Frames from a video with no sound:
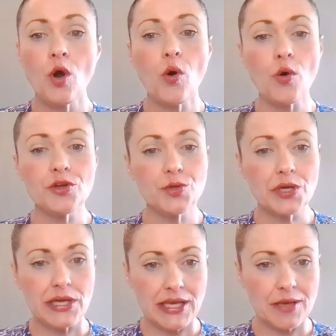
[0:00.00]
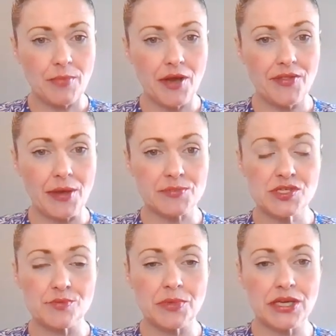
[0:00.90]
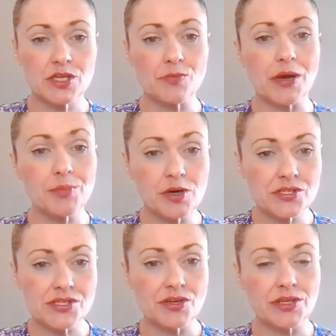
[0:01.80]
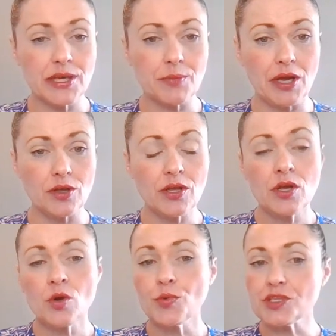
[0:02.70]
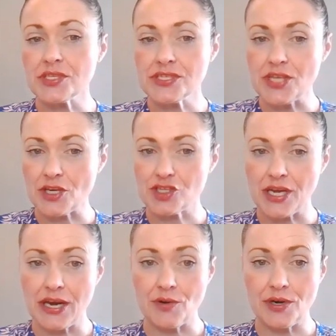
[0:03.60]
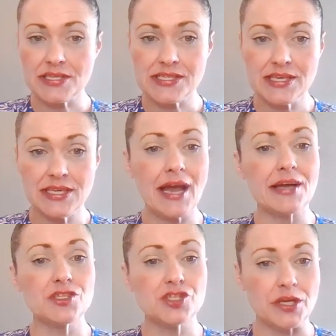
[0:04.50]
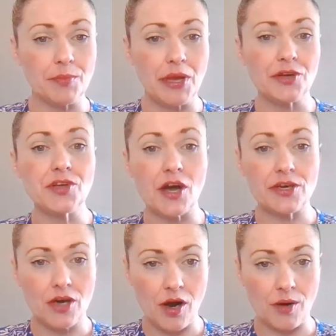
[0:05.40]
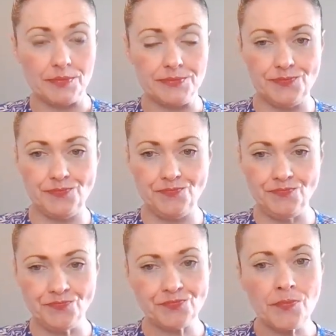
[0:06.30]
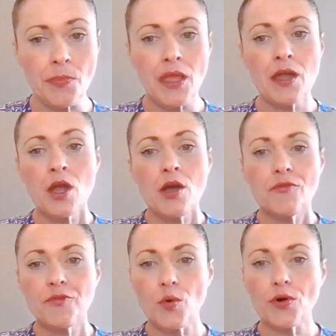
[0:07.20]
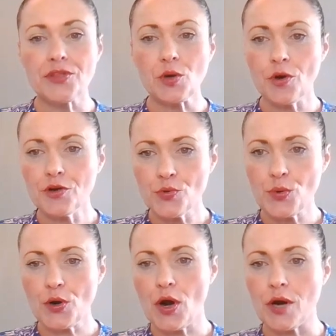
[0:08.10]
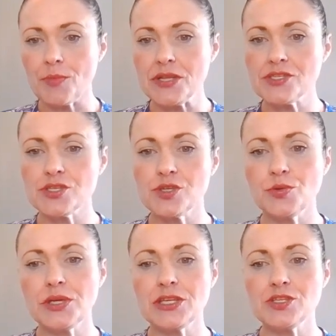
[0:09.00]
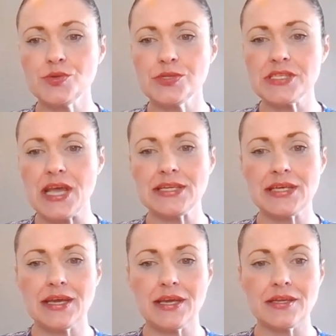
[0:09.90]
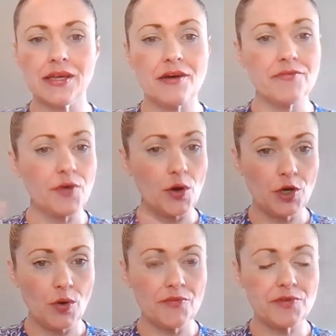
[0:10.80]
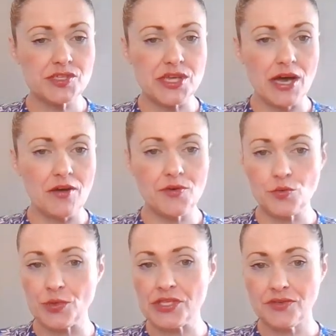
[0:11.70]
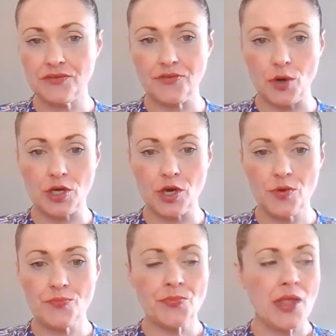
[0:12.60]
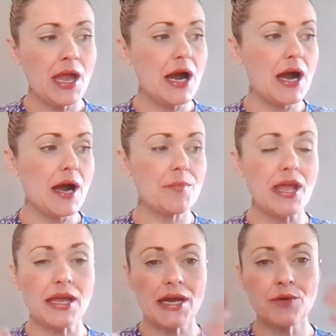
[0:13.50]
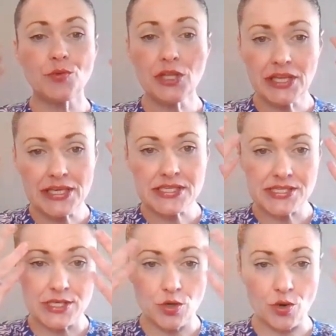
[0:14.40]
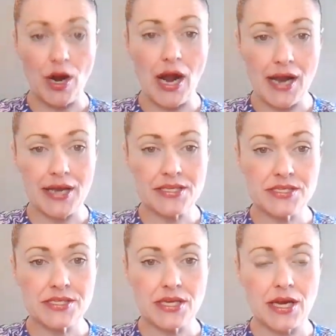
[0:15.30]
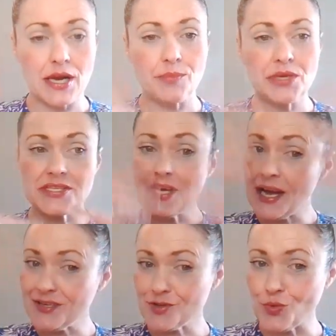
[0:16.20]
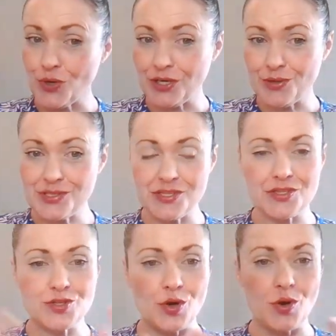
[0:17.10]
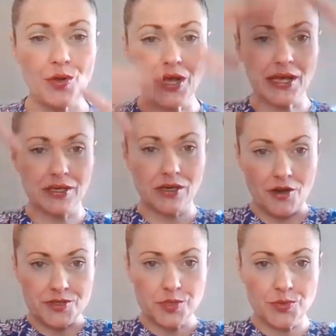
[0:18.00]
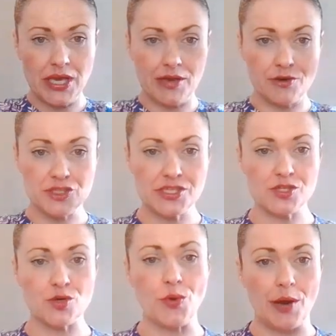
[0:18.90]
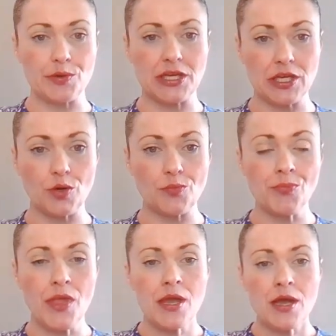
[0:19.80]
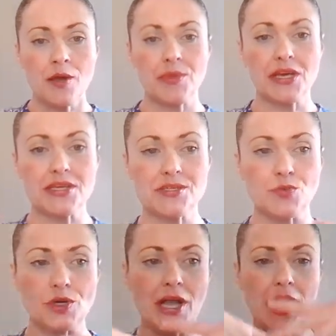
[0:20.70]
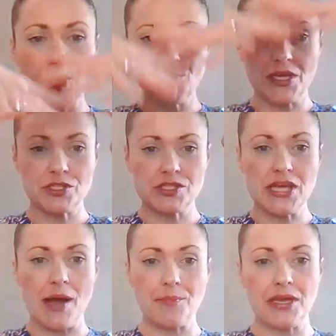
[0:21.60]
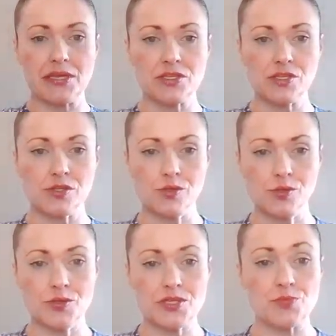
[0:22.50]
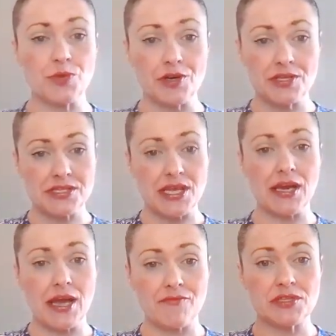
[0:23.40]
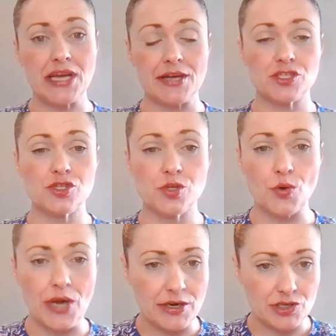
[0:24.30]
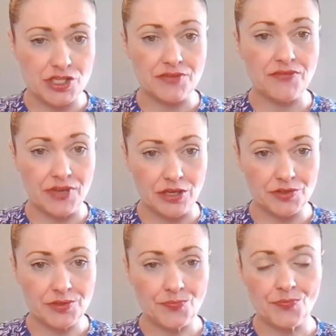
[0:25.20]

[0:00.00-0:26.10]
or you can email them to me to my personal email, which is stashaeriksen@gmail.com. For the order requirements, you need to send in a photo of yourself, a recent photo. And I really need to see your eyes because the eyes are the windows to the soul, and also the energy surrounding you, because it will help me to tap into the spirits that have attached to your energy field.